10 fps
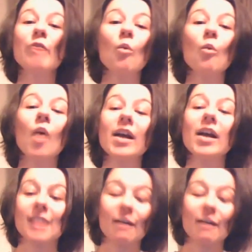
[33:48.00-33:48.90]
is
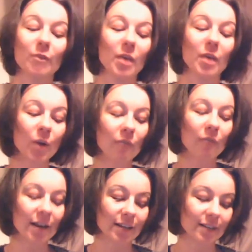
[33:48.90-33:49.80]
everywhere. So I
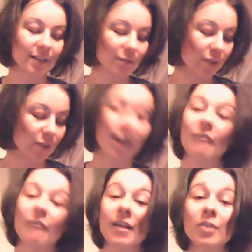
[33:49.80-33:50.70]
rated it and said, right,
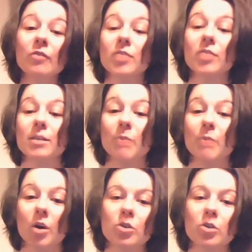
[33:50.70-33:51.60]
I've had enough of this
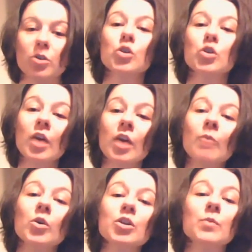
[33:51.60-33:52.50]
box. Sort out
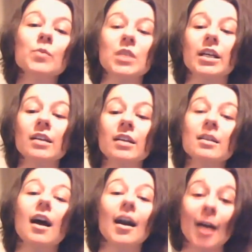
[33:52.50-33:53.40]
what's obsolete,
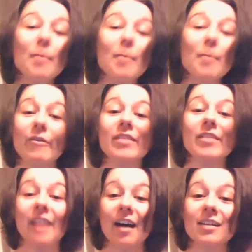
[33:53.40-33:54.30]
and I'm
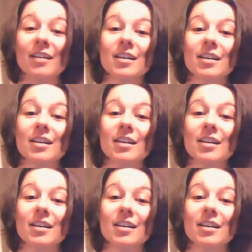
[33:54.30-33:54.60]
having that.